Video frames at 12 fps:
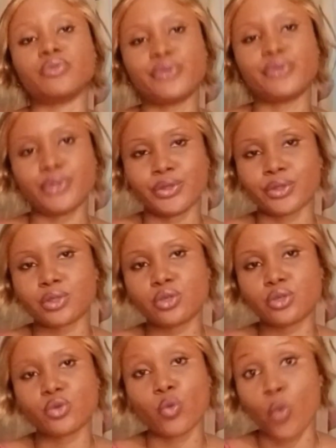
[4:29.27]
did
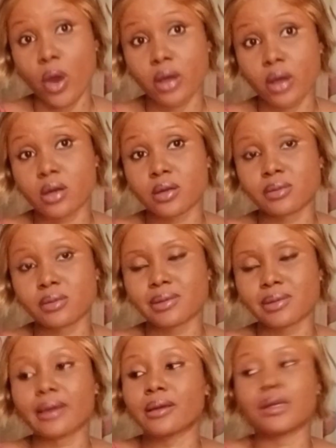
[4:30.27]
not work.
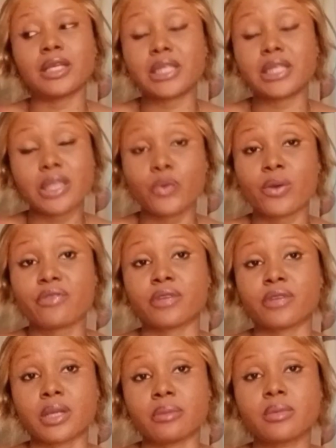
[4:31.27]
Like, it didn't work
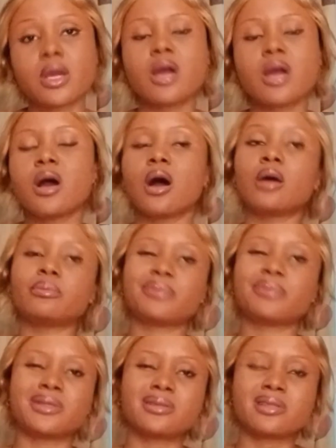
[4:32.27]
for them.
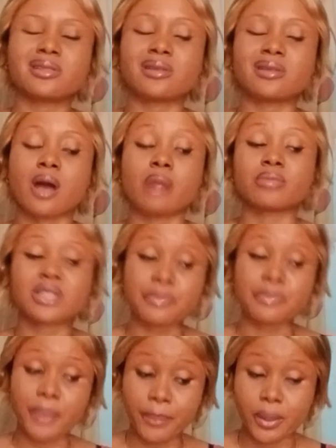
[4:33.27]
But
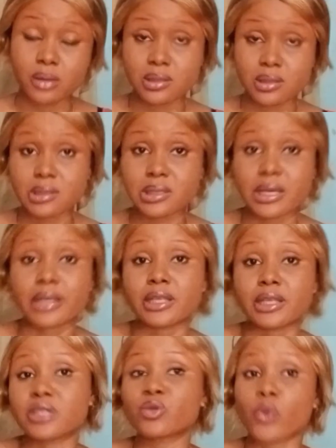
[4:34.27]
some people also said
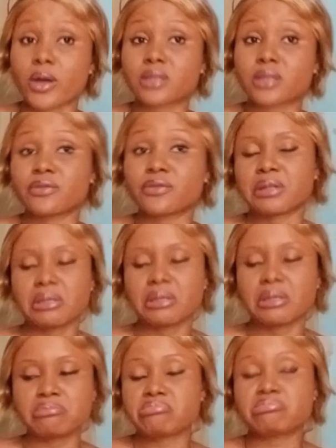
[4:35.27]
it works for them.
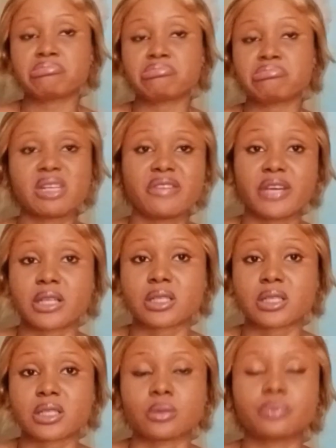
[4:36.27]
You never can
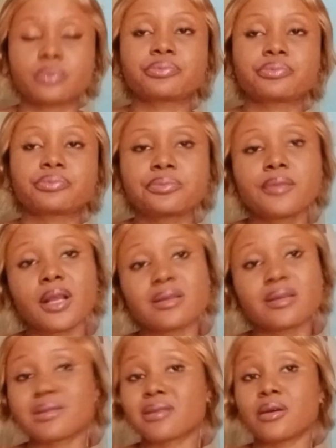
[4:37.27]
tell.
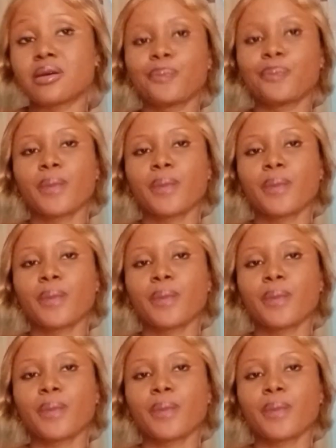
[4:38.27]
So